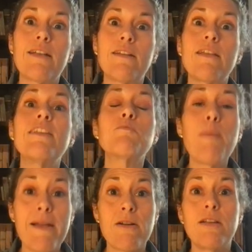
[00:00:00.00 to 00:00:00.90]
his
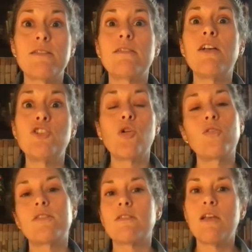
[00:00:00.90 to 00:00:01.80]
parents,
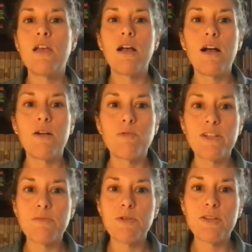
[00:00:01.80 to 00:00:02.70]
adults, were
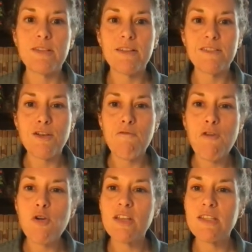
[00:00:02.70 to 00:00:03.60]
experiencing. So
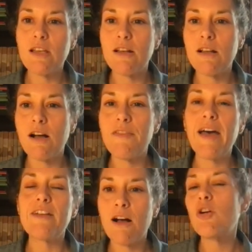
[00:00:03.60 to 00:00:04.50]
focus in on
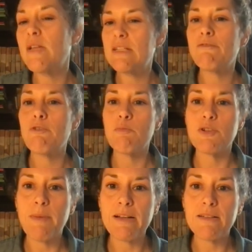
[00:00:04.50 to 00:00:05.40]
that, showing different
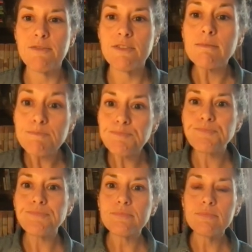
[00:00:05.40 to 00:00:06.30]
perspectives.
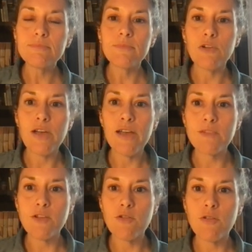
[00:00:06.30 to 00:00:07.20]
Okay,
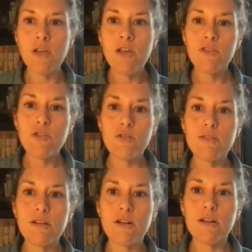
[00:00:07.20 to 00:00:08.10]
so
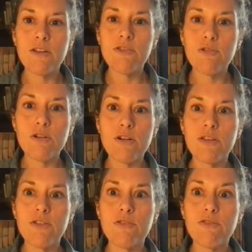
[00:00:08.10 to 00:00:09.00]
those are
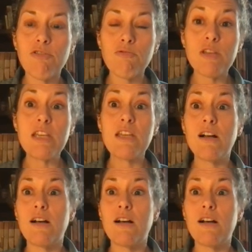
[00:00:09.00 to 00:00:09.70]
your three